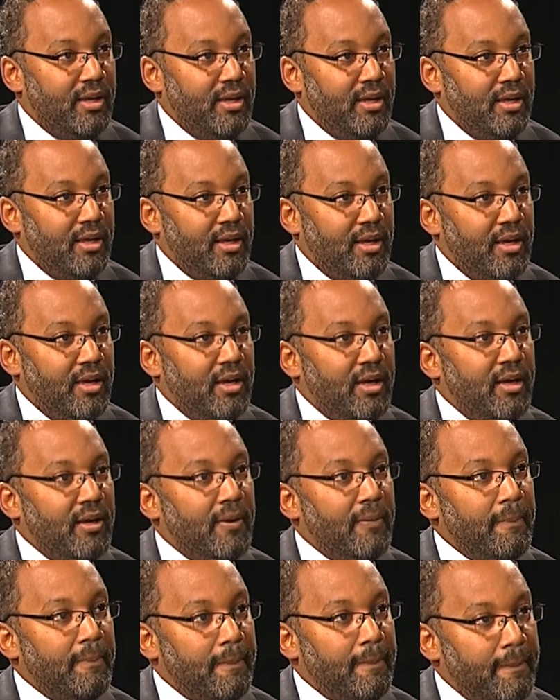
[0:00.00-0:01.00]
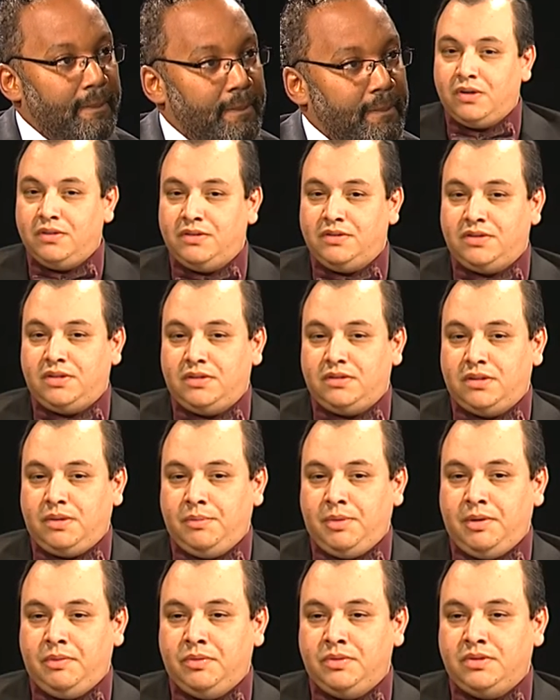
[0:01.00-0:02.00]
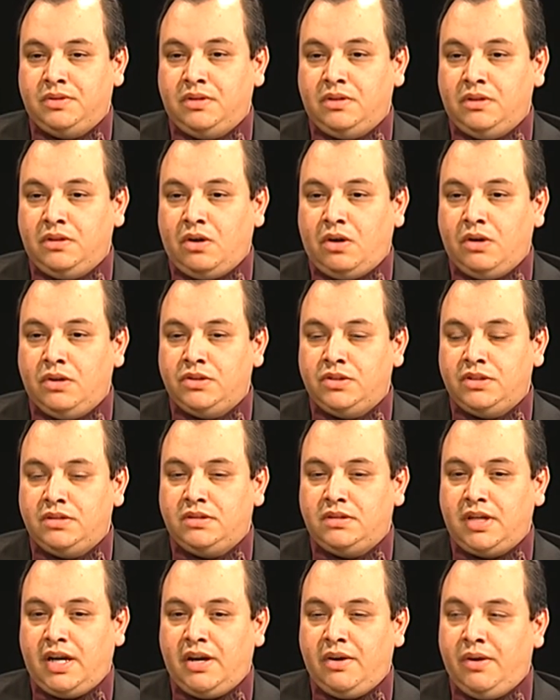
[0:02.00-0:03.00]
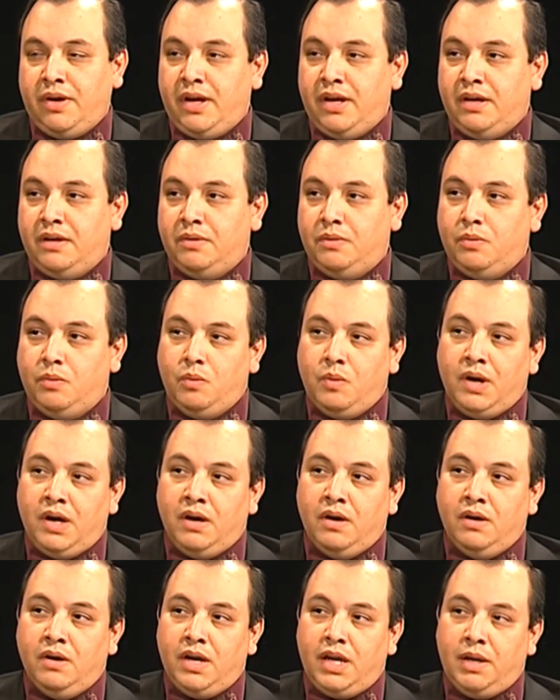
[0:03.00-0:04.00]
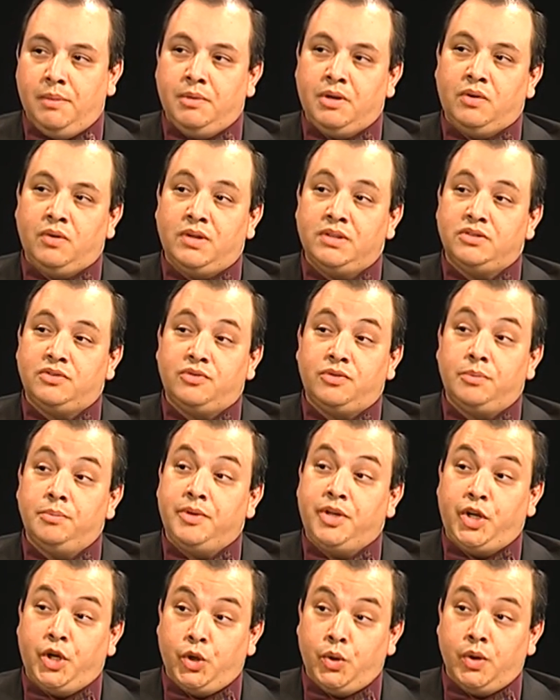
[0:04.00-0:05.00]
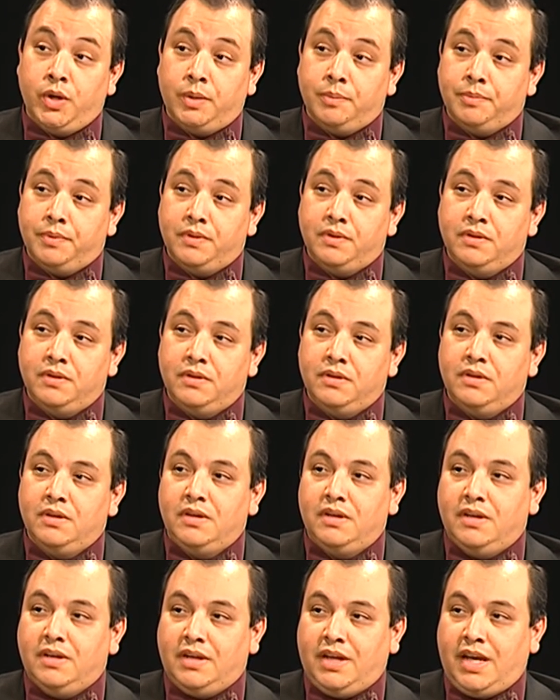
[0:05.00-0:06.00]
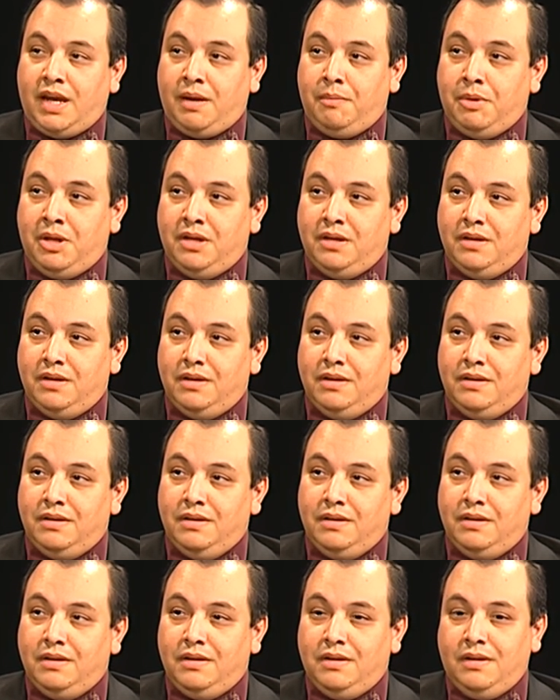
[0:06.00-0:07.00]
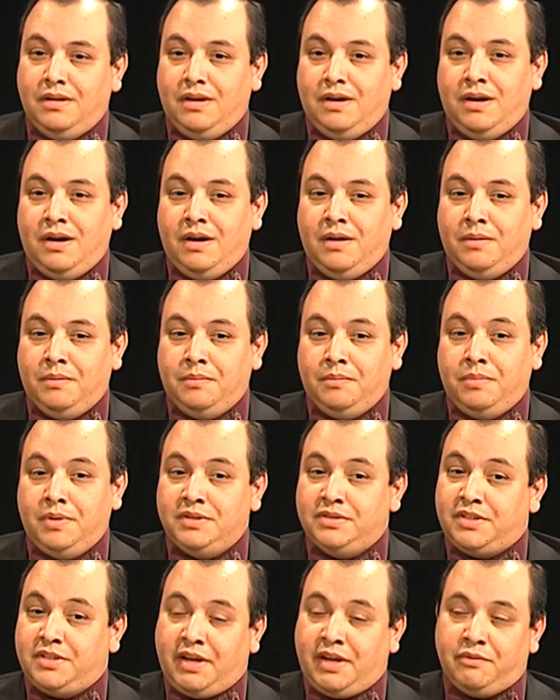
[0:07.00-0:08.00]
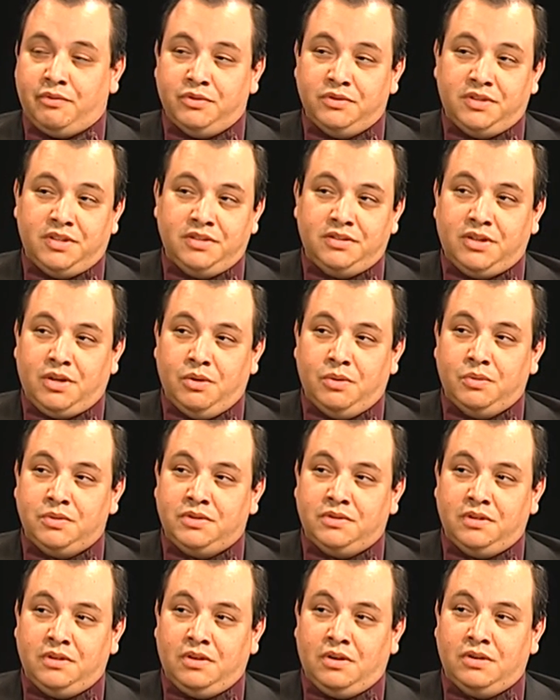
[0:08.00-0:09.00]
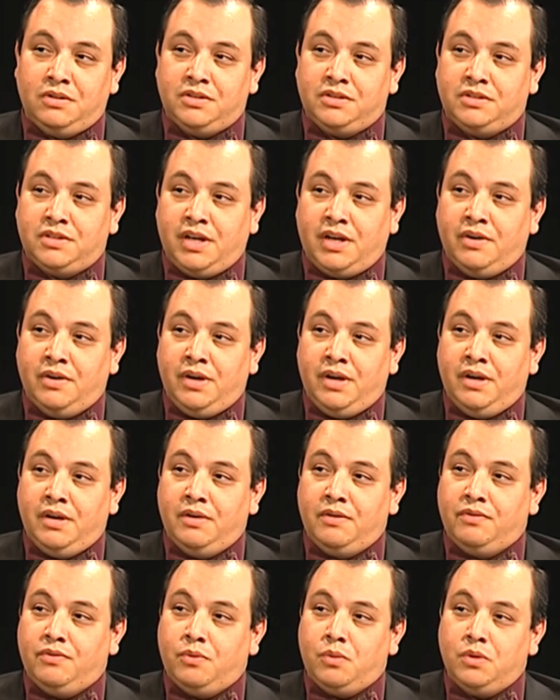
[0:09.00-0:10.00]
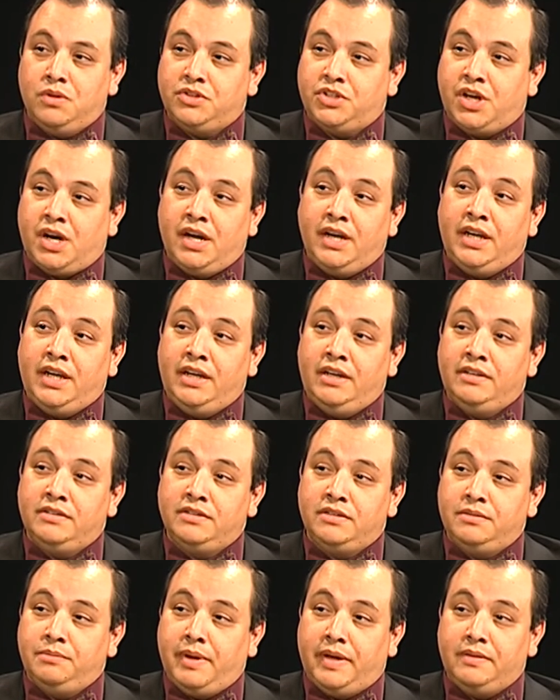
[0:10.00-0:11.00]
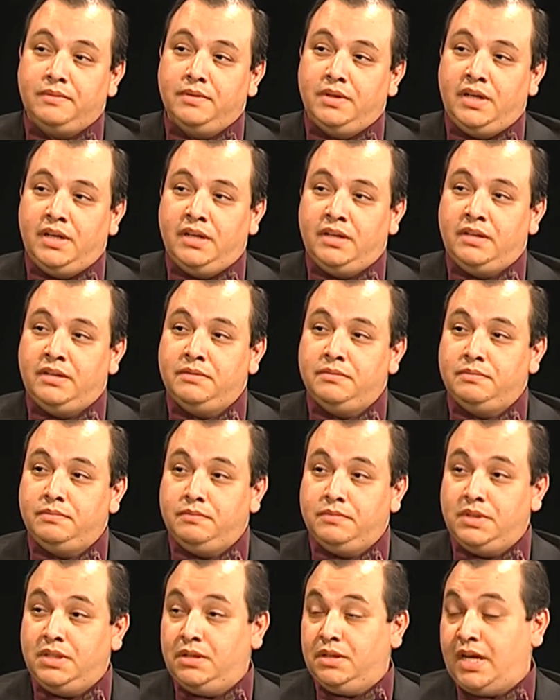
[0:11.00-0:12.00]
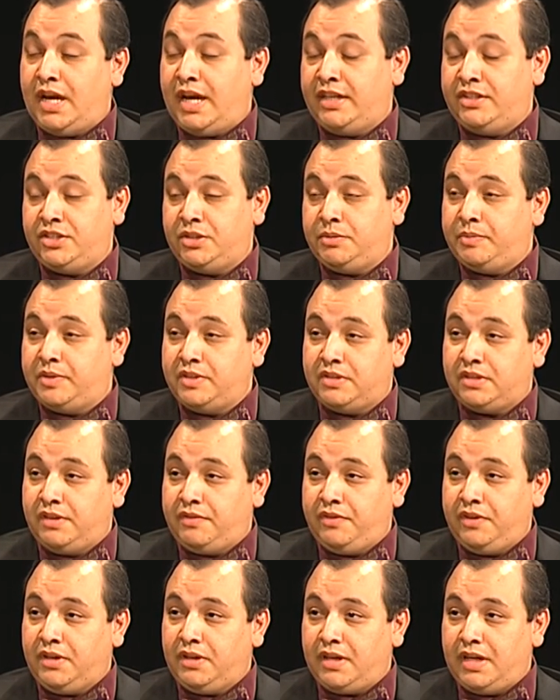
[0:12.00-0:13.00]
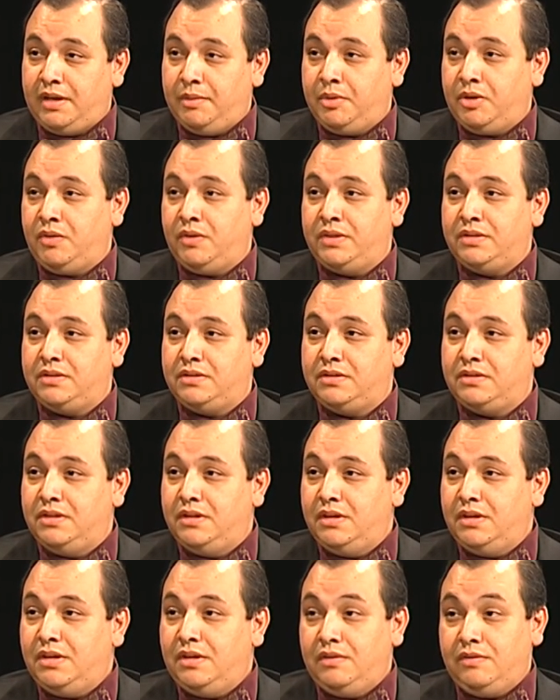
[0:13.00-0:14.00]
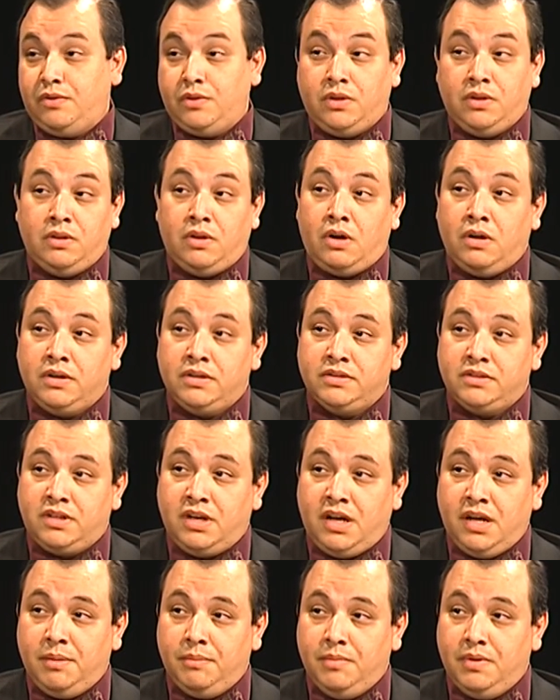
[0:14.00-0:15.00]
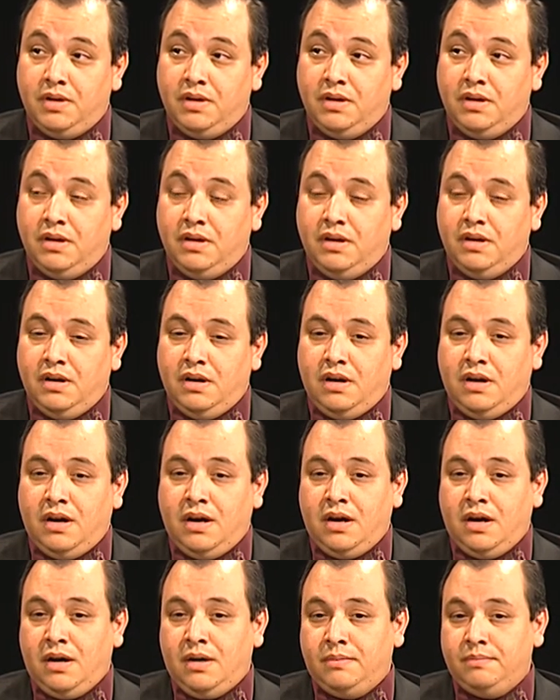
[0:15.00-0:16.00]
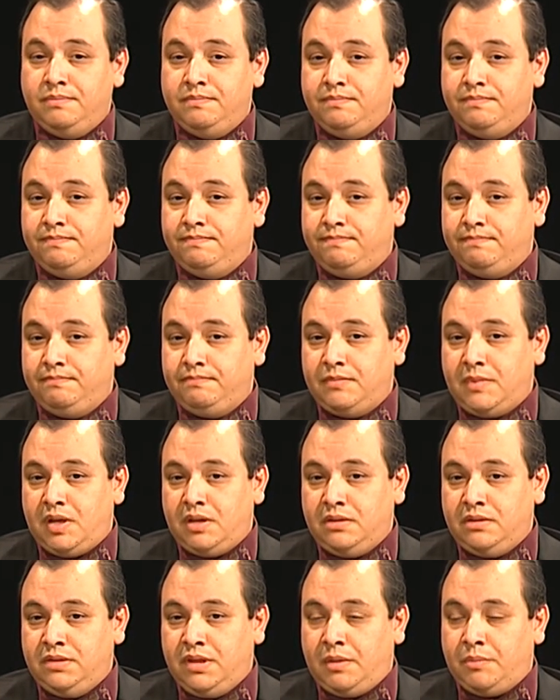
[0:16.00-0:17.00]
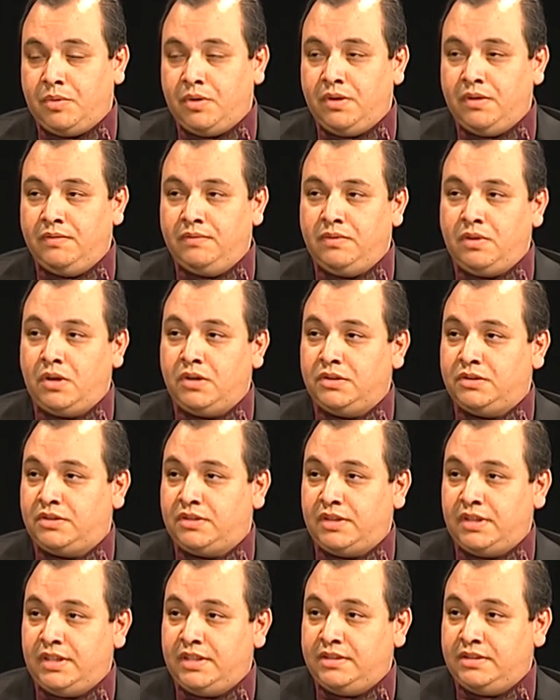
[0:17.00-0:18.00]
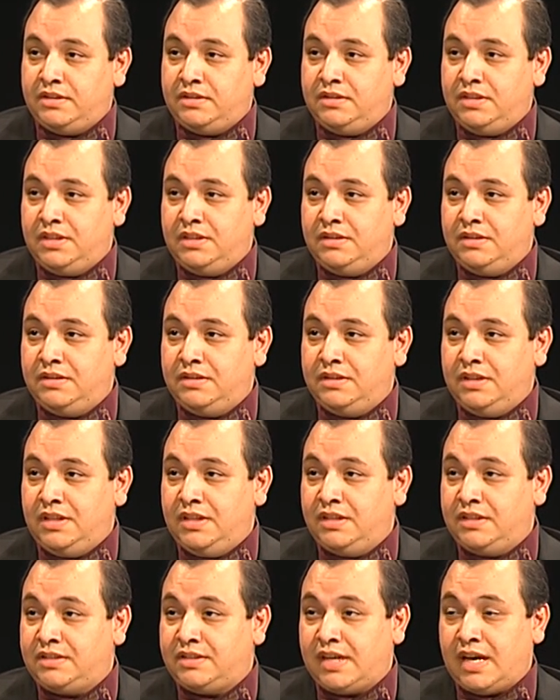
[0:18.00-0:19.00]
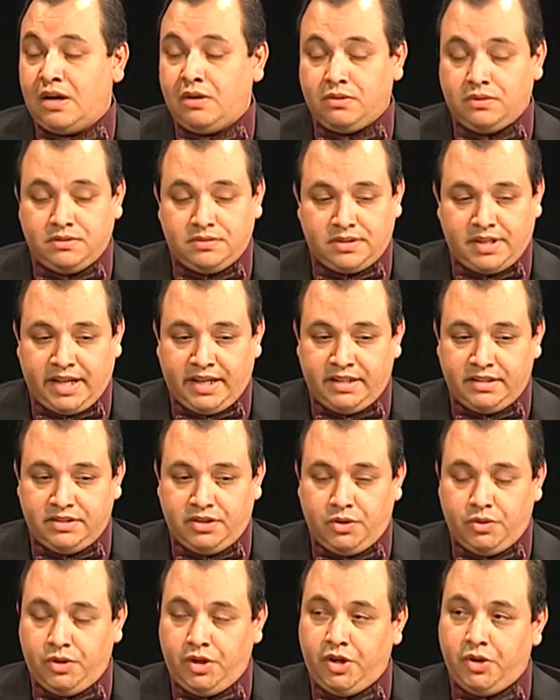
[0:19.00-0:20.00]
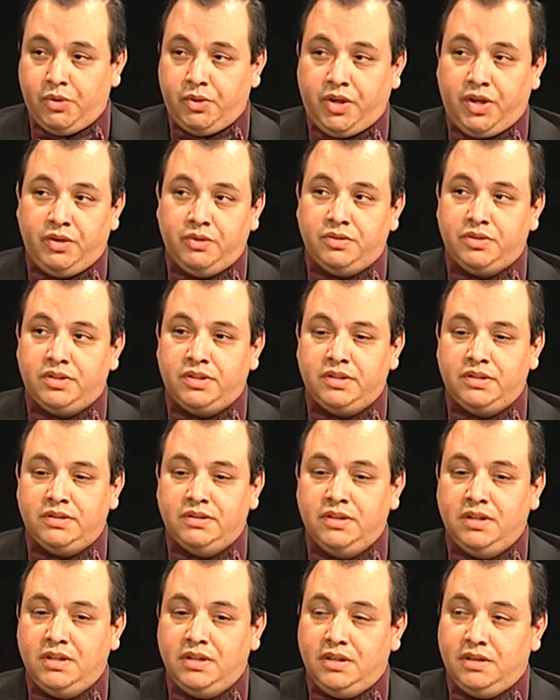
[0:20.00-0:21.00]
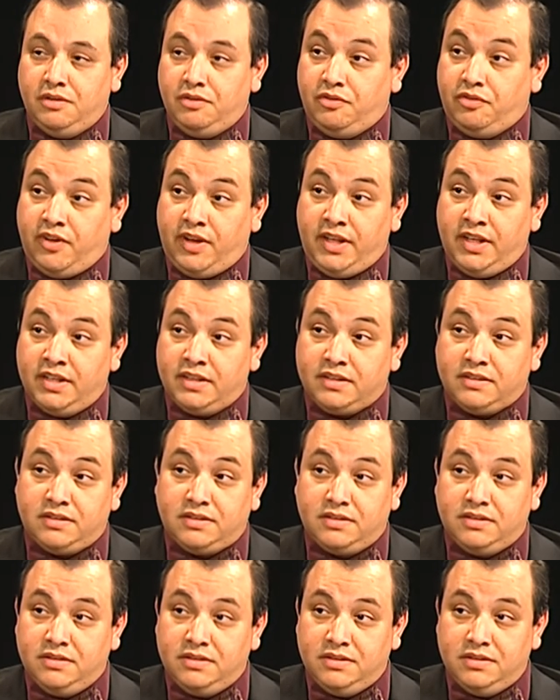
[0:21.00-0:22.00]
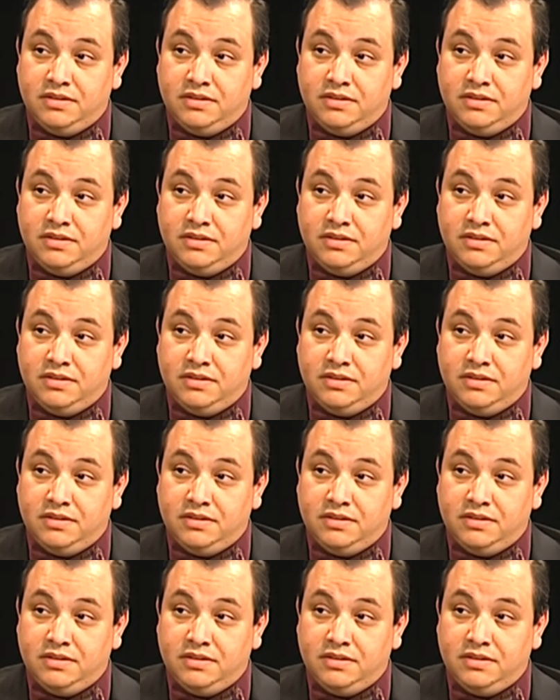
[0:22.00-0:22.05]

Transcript: You know, Ellis Island was part of the system. It was the largest area where immigrants from Europe came in. Mm-hmm. Uh, but San Francisco was the largest area for Chinese and, and uh, Asian Pacific immigrants for the longest time. Ah. Um, a number of large cities in, in, in the South, San Antonio, Houston, Phoenix,